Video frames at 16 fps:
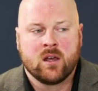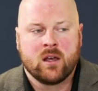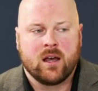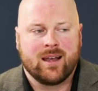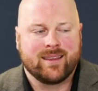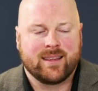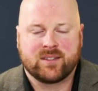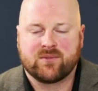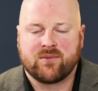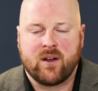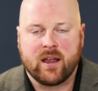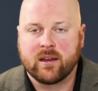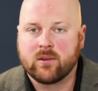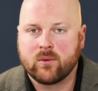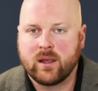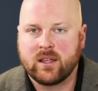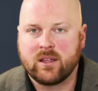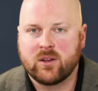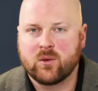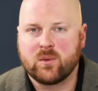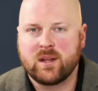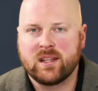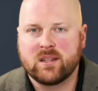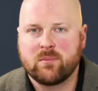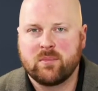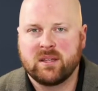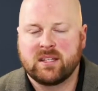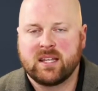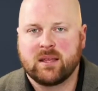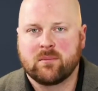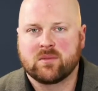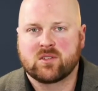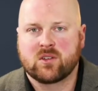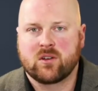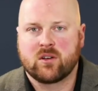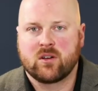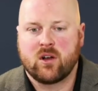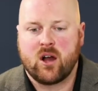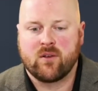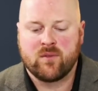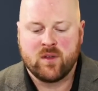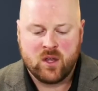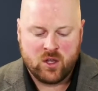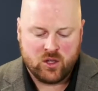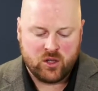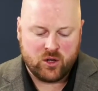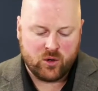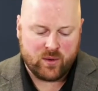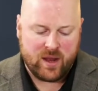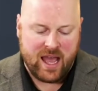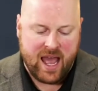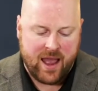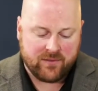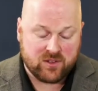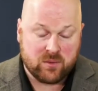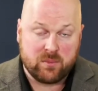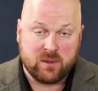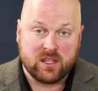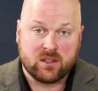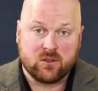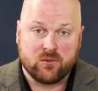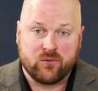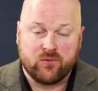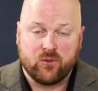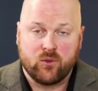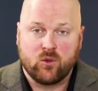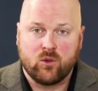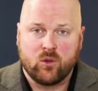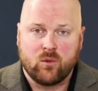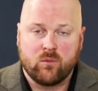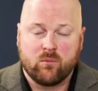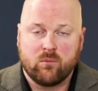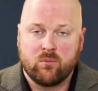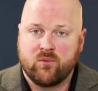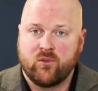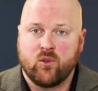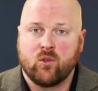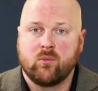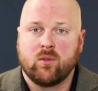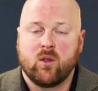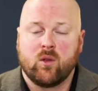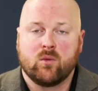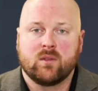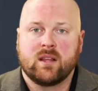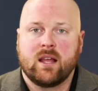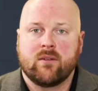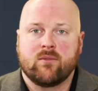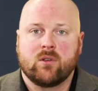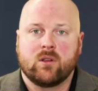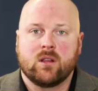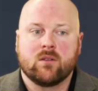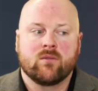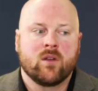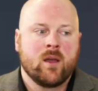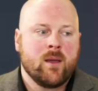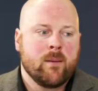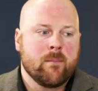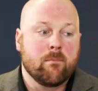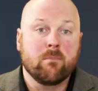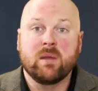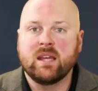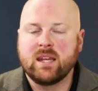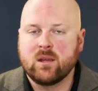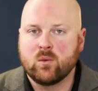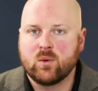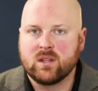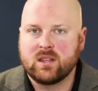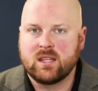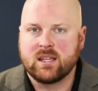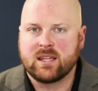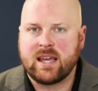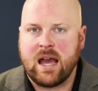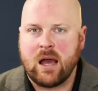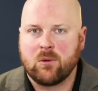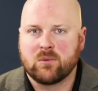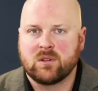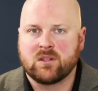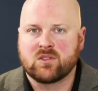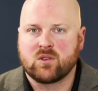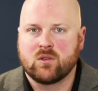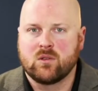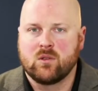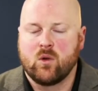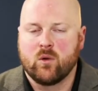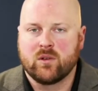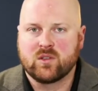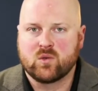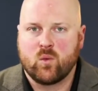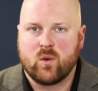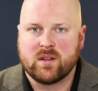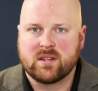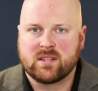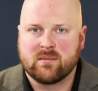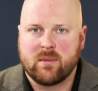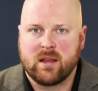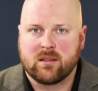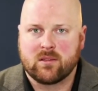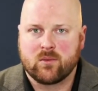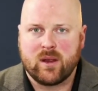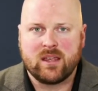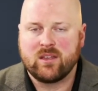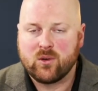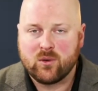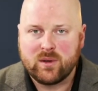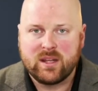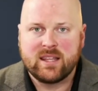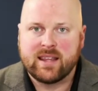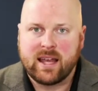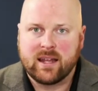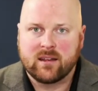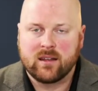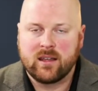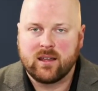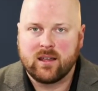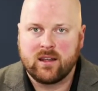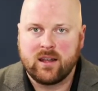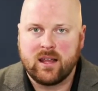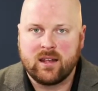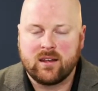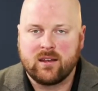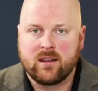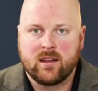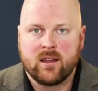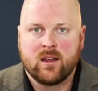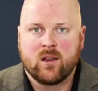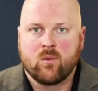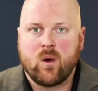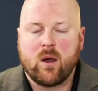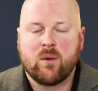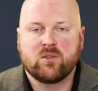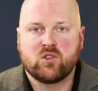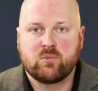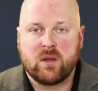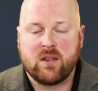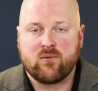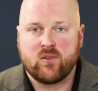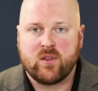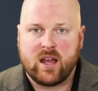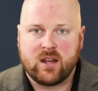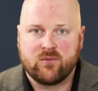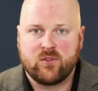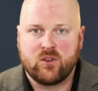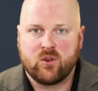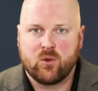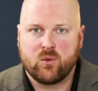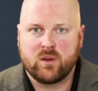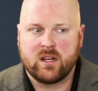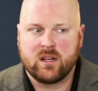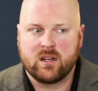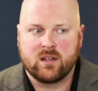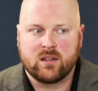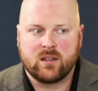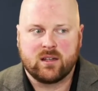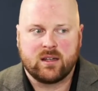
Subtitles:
that's fine, right? You don't need the big team starting off. You don't have to be at the full-blown level of meeting with the accountants or the lawyers once a month, right? You don't need that. And why would you pay for that if you don't need it?